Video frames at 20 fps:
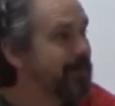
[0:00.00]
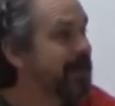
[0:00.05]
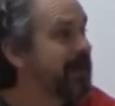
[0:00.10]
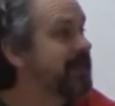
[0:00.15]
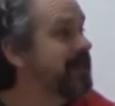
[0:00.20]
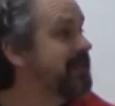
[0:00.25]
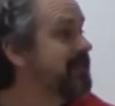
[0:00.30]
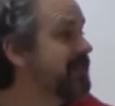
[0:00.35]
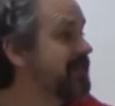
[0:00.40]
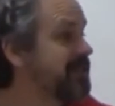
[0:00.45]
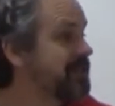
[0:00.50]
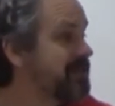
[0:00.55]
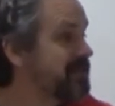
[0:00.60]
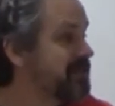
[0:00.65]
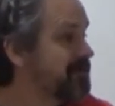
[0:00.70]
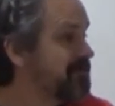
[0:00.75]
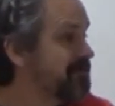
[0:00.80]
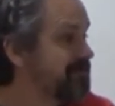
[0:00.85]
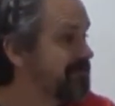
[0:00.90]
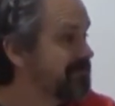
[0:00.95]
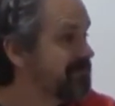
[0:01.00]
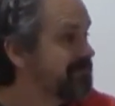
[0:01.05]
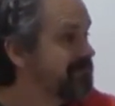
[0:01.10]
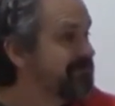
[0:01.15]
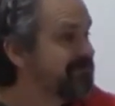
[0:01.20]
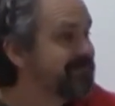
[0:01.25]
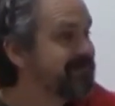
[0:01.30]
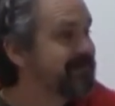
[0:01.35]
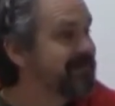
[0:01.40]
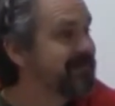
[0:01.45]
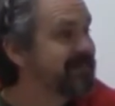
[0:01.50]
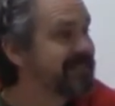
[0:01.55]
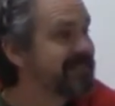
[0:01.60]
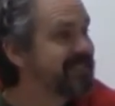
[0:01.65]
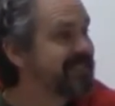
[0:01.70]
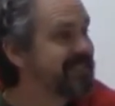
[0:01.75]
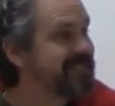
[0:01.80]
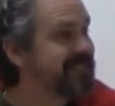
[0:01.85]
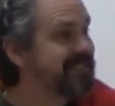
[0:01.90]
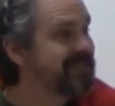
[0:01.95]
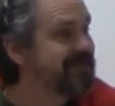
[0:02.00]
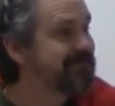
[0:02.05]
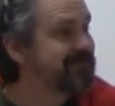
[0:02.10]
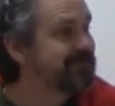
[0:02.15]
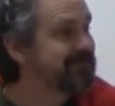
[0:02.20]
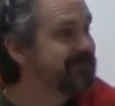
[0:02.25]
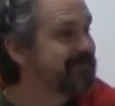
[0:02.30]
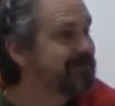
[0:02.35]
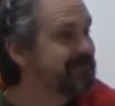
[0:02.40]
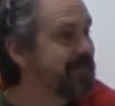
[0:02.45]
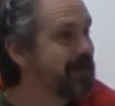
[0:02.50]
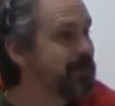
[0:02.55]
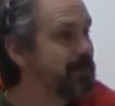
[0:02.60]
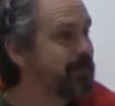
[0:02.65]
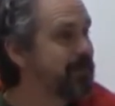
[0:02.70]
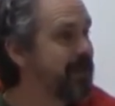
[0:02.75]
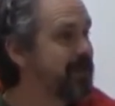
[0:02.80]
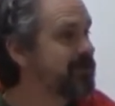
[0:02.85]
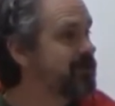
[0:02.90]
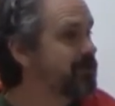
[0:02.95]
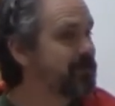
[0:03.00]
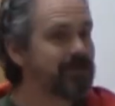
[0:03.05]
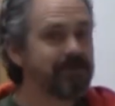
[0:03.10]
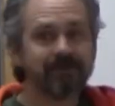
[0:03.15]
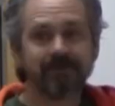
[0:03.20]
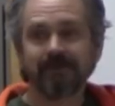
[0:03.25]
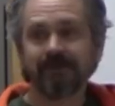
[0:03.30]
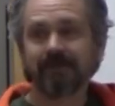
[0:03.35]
And it didn't. It didn't. They perpetuated.